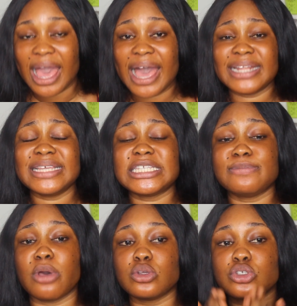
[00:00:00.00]
and it
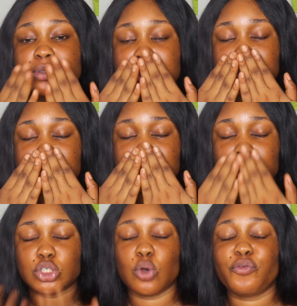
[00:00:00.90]
smells
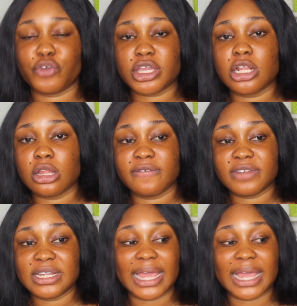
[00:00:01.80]
so freaking lovely.